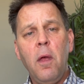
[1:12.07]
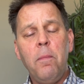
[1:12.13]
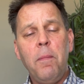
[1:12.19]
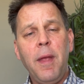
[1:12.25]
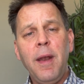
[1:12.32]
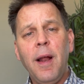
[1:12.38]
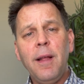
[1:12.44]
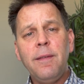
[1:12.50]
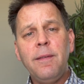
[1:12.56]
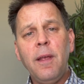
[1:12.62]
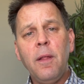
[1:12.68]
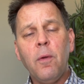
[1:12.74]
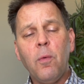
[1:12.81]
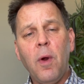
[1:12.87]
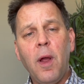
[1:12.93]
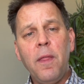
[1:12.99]
may not say
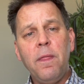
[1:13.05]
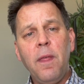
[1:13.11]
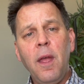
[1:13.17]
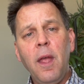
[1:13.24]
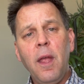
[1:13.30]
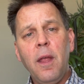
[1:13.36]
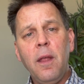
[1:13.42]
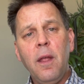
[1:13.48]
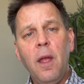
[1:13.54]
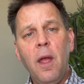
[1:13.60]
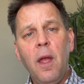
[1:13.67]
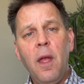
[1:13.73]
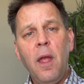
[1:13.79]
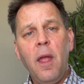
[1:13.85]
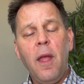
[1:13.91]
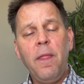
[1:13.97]
the right thing
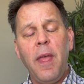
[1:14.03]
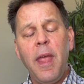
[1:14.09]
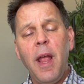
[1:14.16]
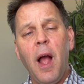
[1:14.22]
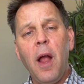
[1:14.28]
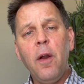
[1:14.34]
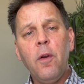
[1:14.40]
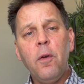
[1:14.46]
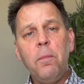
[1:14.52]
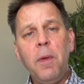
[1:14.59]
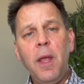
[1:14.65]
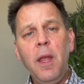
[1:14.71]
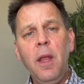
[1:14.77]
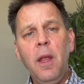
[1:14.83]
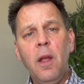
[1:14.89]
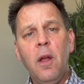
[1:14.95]
and they hired
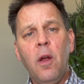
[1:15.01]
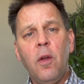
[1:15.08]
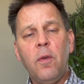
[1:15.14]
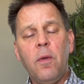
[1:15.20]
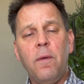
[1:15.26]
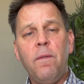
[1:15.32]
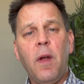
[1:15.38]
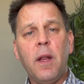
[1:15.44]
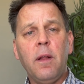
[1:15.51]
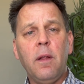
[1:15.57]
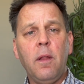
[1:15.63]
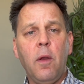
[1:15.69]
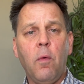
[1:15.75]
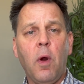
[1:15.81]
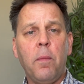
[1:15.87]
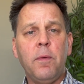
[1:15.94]
me to
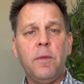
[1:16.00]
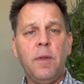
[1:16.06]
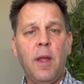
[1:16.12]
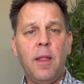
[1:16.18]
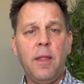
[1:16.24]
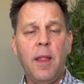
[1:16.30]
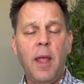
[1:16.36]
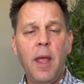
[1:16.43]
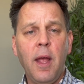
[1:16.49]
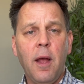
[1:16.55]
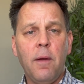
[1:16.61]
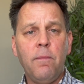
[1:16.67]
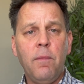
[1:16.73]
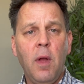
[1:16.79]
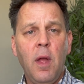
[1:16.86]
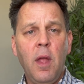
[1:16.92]
effectively represent
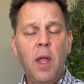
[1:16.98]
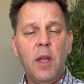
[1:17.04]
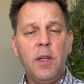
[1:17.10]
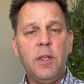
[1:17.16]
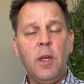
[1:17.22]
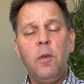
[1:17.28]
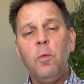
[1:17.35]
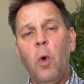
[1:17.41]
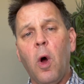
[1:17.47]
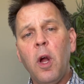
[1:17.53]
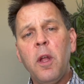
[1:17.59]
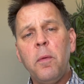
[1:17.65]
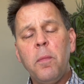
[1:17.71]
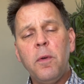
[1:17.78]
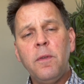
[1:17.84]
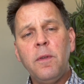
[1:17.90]
them and she's
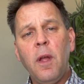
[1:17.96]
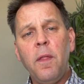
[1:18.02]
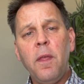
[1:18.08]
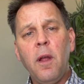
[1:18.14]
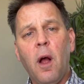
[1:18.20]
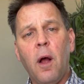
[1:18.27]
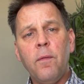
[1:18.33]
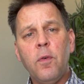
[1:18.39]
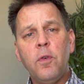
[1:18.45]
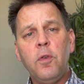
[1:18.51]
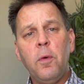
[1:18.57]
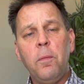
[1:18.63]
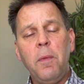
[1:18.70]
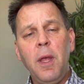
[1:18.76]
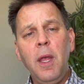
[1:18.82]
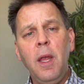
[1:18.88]
welcome to present the offer to
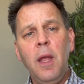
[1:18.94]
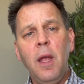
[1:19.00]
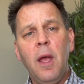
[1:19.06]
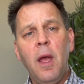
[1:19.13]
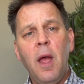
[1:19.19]
me